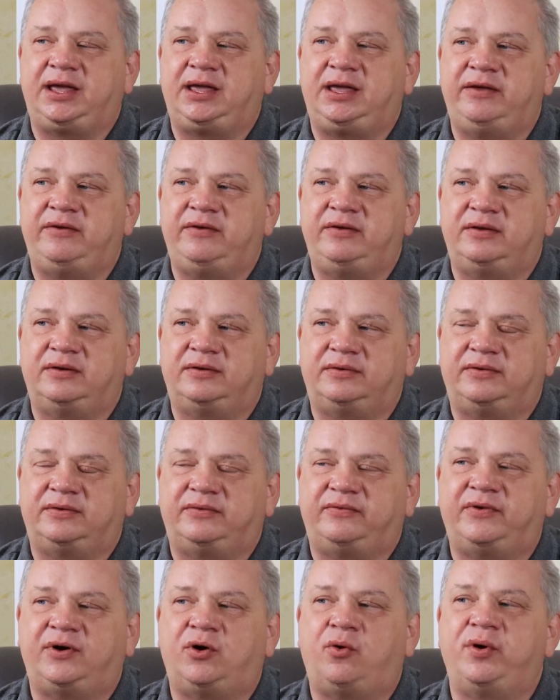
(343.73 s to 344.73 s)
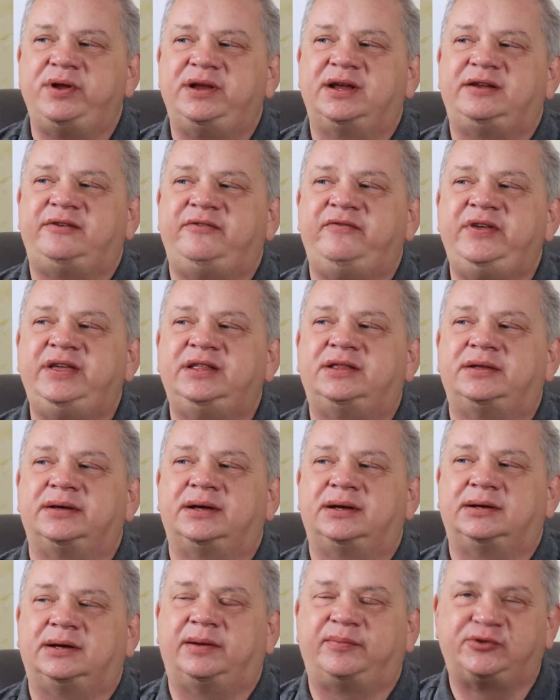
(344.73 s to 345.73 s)
energies that come
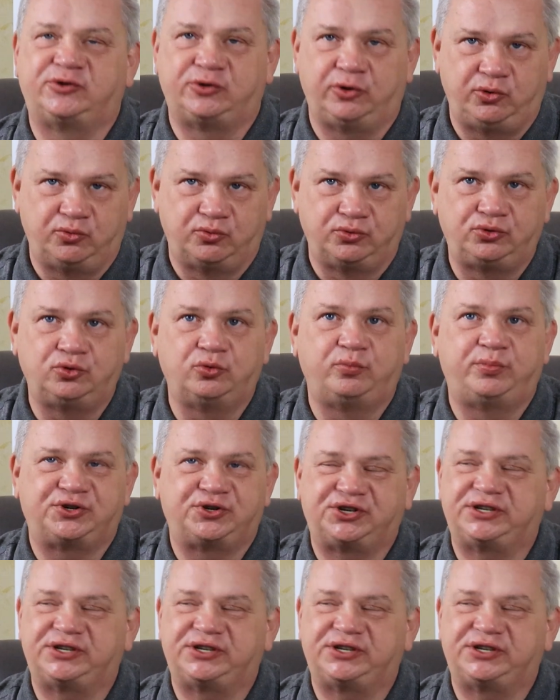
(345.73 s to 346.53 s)
from the Absolute,